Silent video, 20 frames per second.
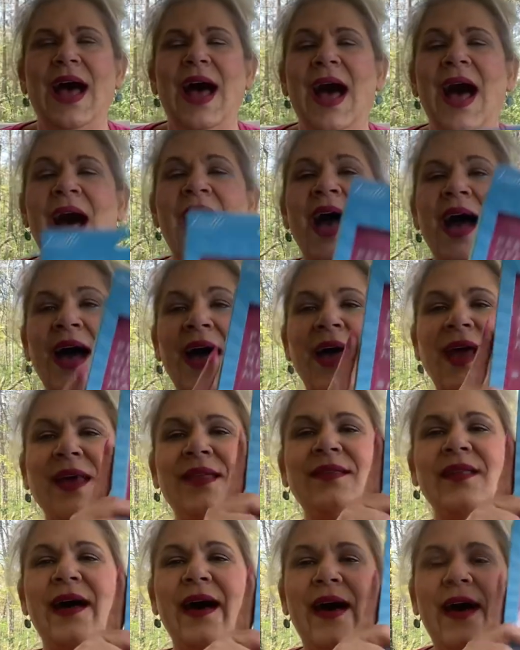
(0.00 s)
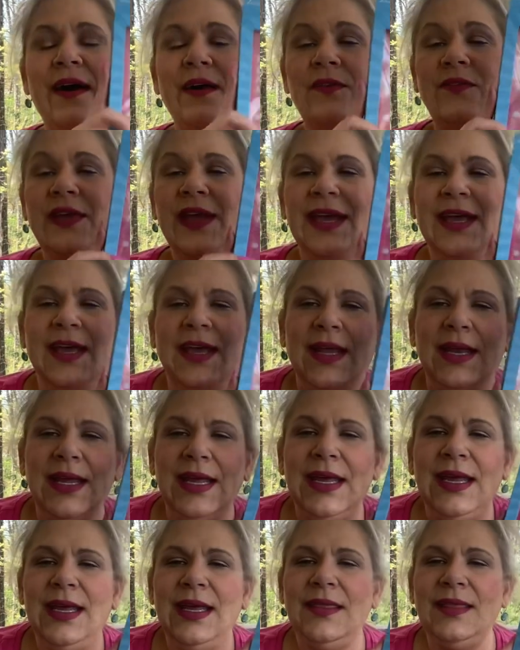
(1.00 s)
I love
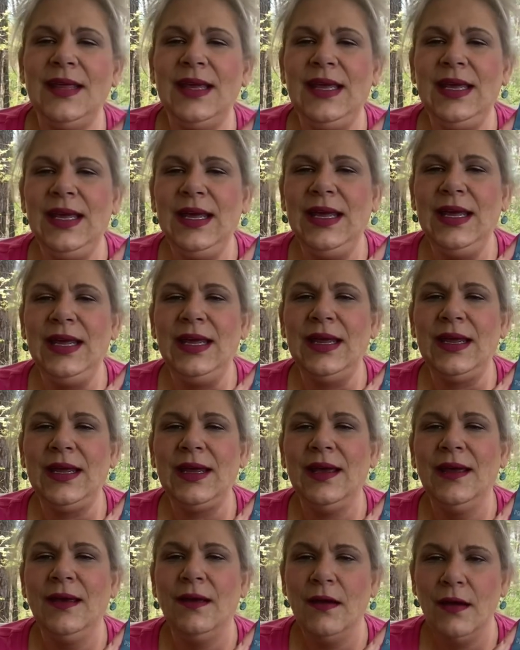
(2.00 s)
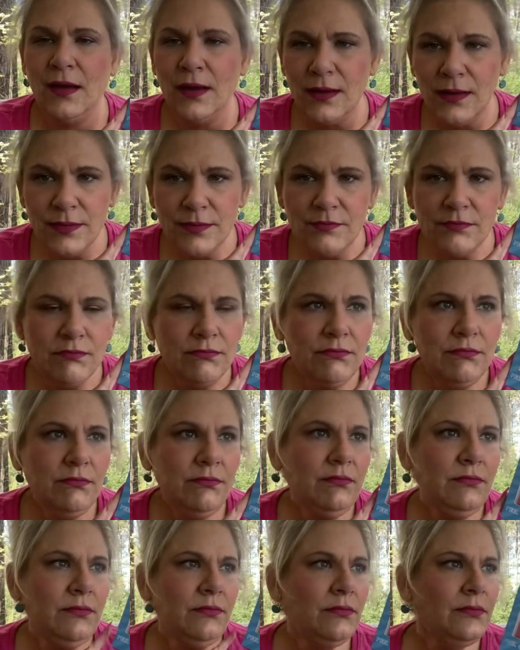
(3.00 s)
anything
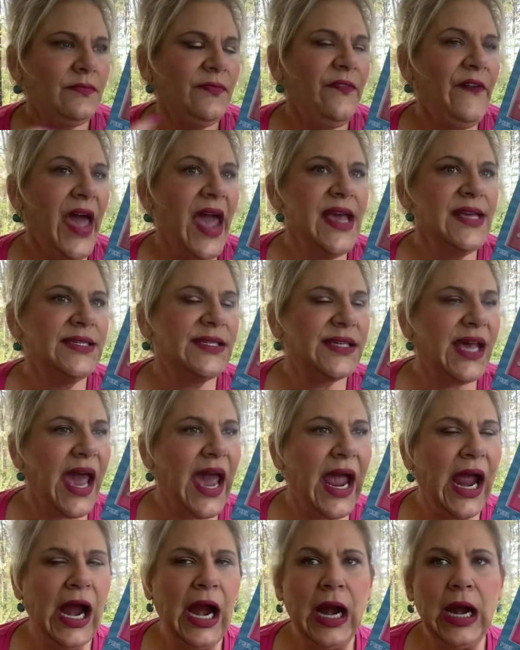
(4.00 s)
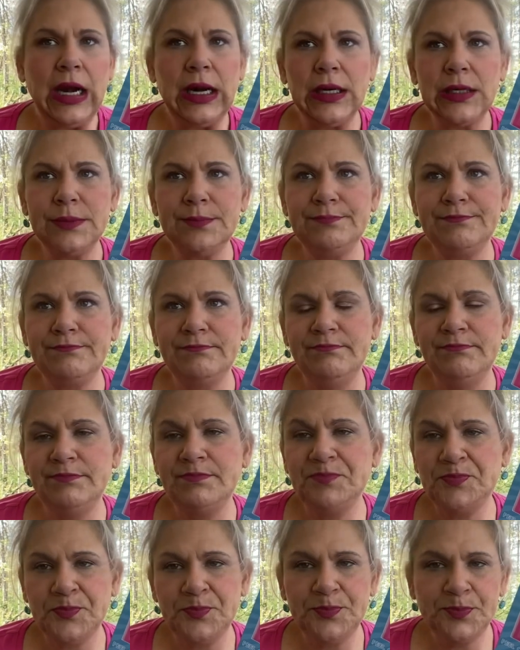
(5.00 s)
face care,
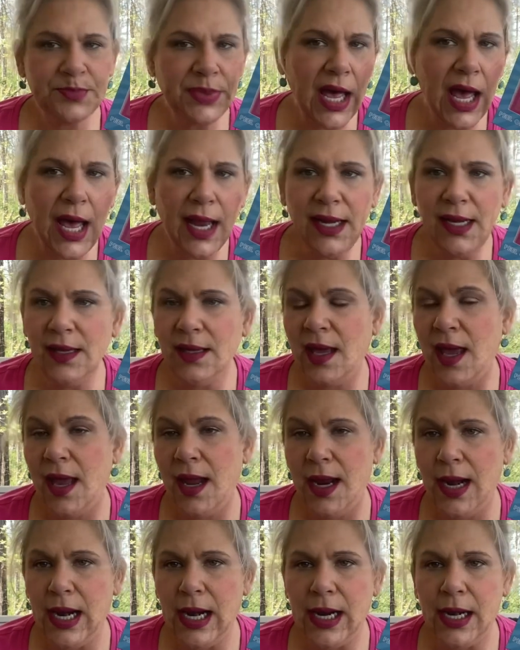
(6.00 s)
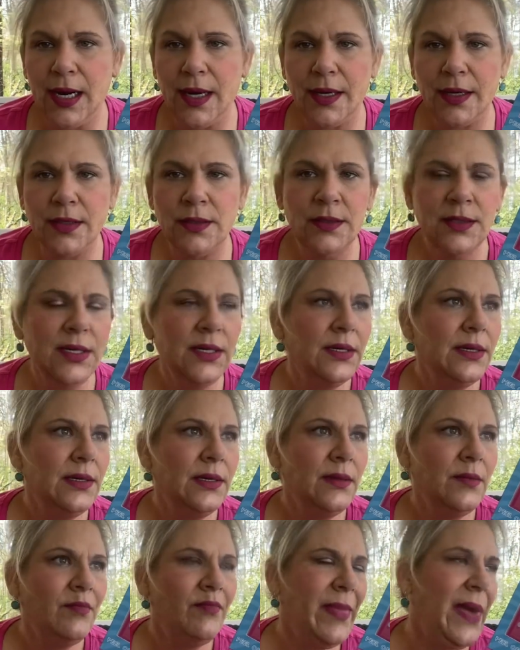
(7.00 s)
body care,
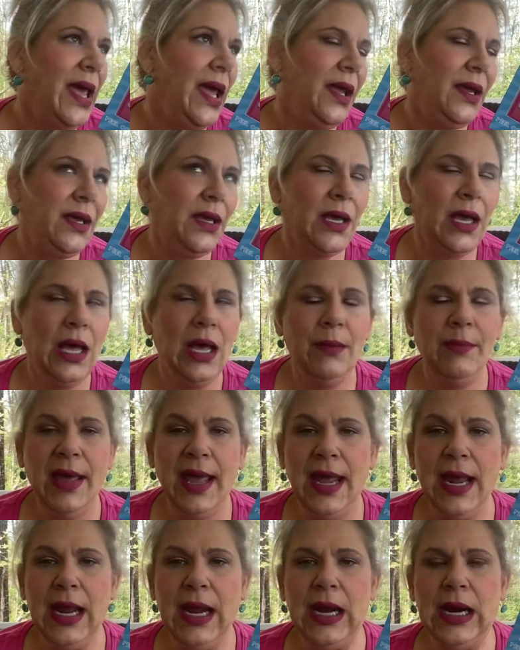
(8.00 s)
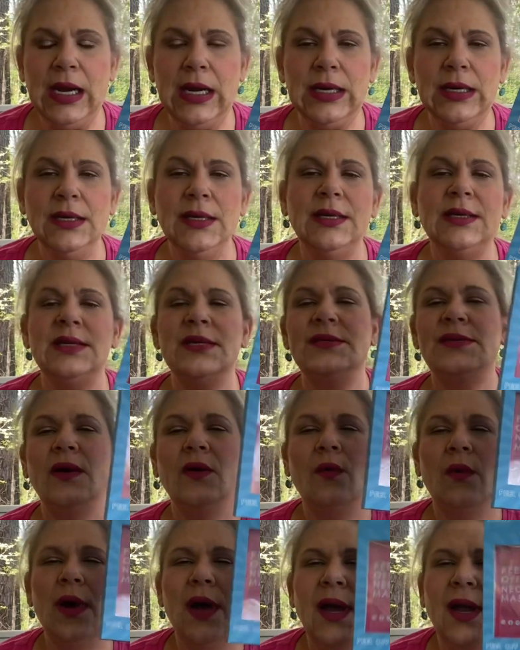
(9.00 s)
makeup, hair. So
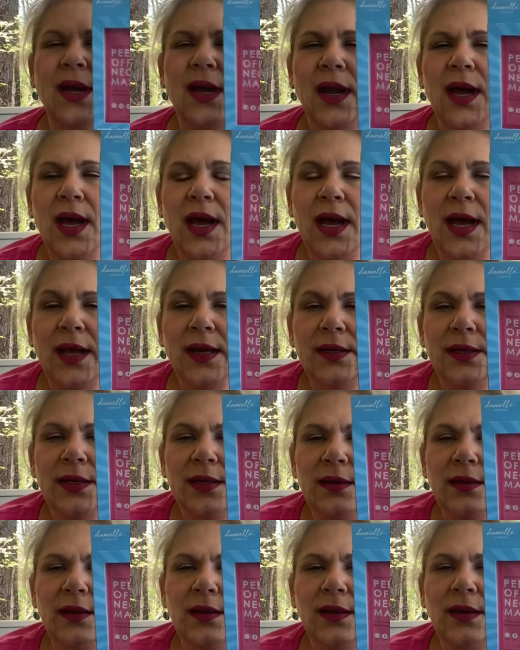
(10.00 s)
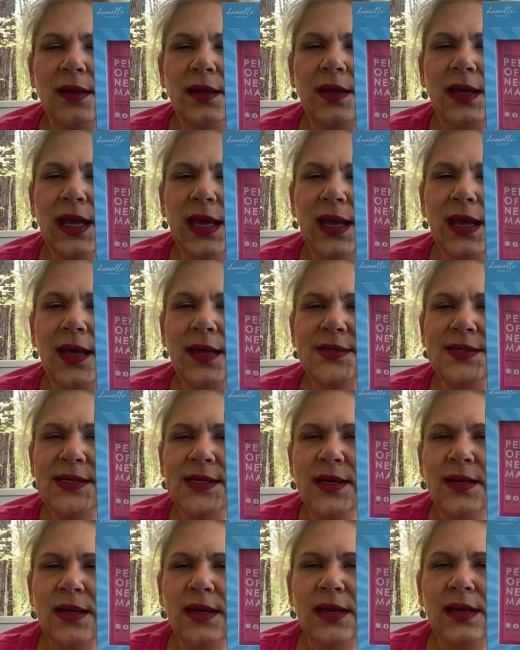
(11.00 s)
why not get
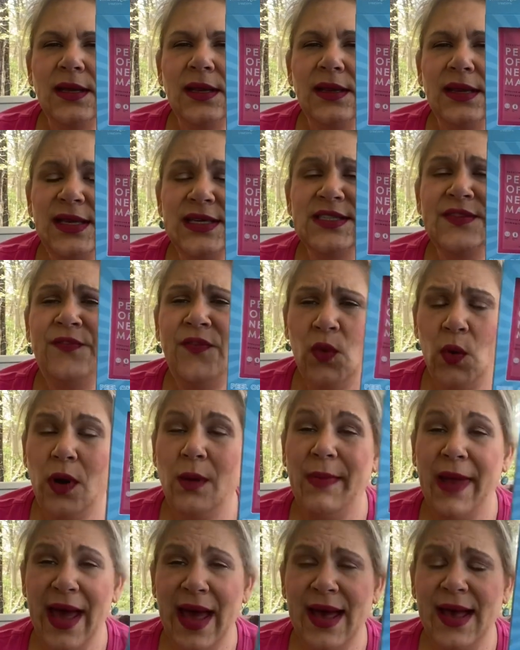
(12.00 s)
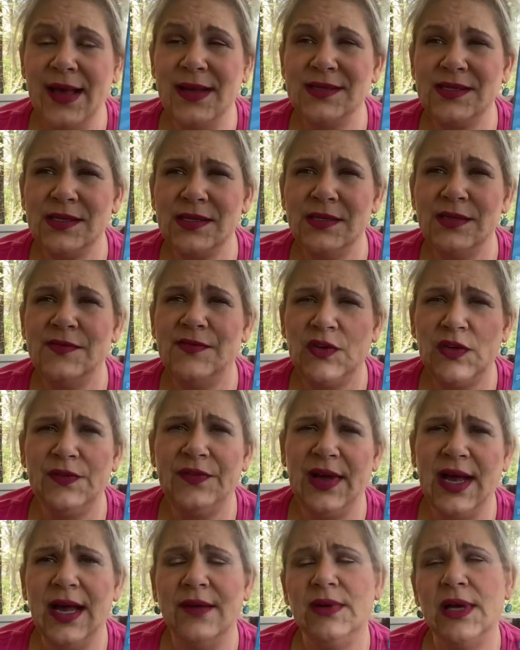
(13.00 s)
these four masks for
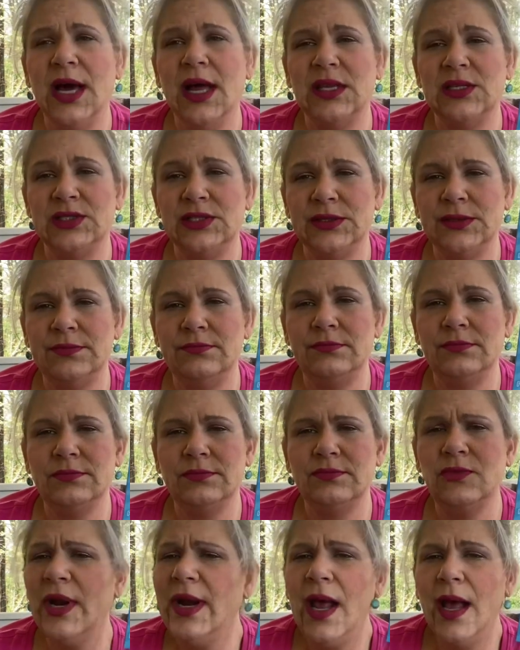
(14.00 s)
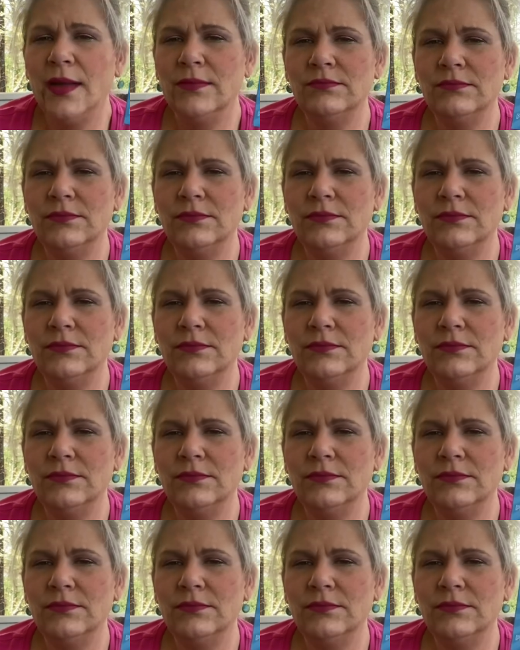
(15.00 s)
$5? Why not?